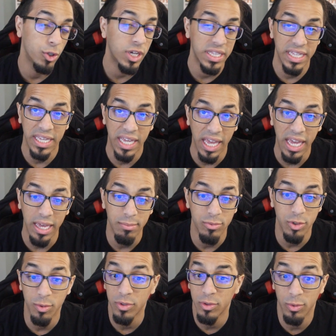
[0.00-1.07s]
at the games,
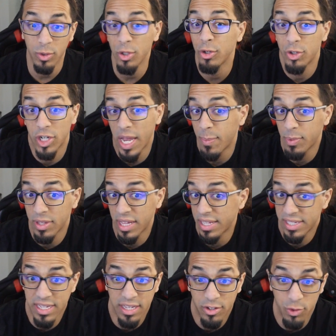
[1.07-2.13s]
when you're a champion,
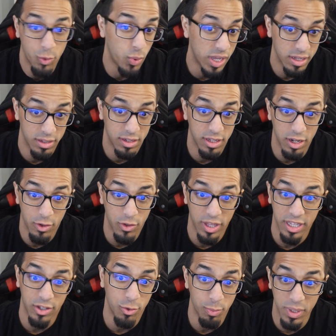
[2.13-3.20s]
that's it, you win. You know,
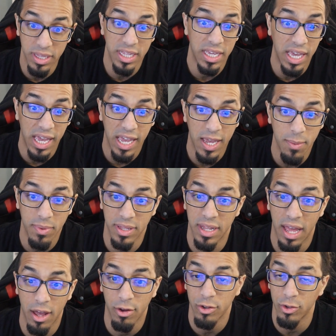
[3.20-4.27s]
like, you beat the game, and
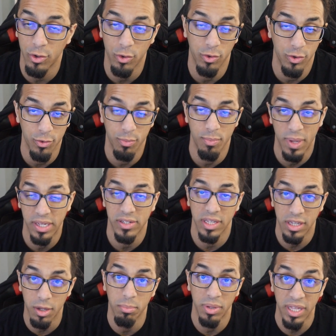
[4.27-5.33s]
now, you know, you basically
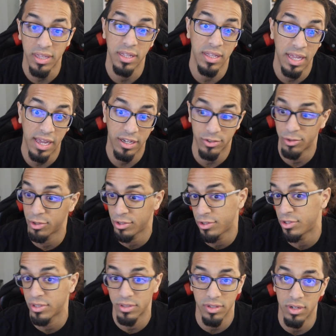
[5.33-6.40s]
complete the decks, or you
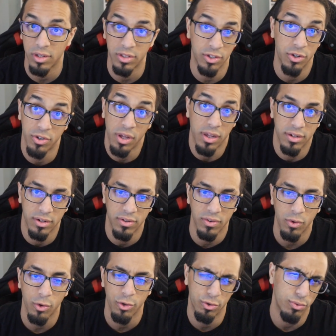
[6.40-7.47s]
just, you know, you're done,
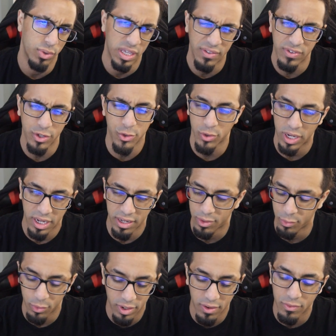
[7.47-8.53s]
or you EV train
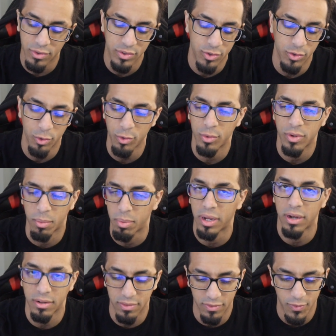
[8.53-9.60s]
and whatever and do
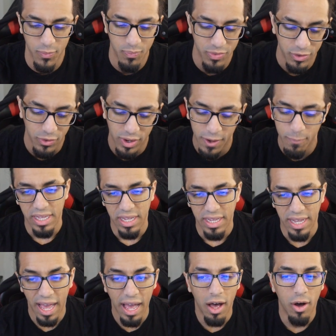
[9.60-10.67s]
competitive, right?
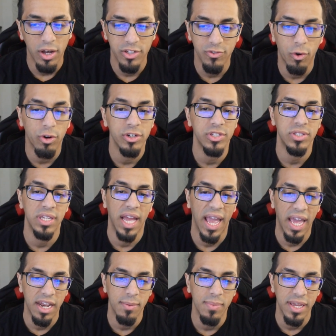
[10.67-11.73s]
Now, as far as the
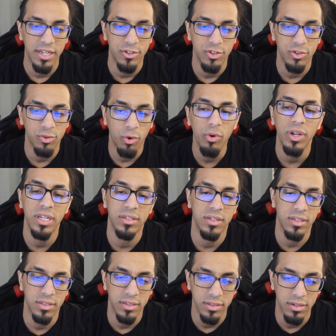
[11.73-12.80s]
anime story is
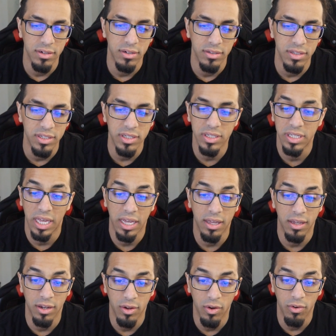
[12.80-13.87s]
concerned, this is like,
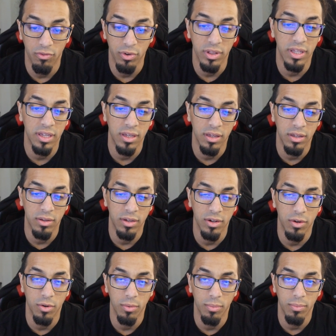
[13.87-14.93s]
you know, a really, you
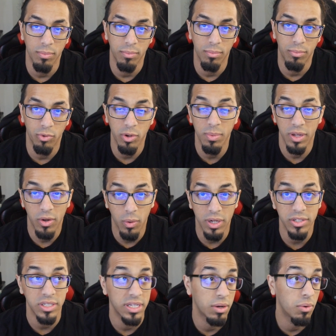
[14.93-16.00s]
know, pretty big
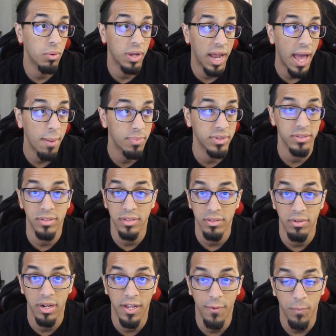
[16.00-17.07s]
question, like, well, what happens,
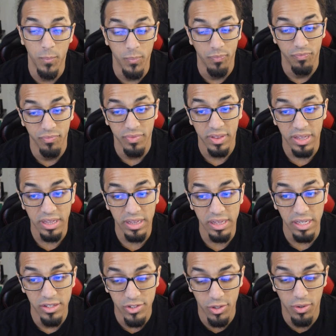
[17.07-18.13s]
right?
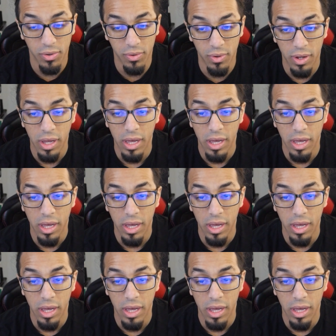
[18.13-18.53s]
So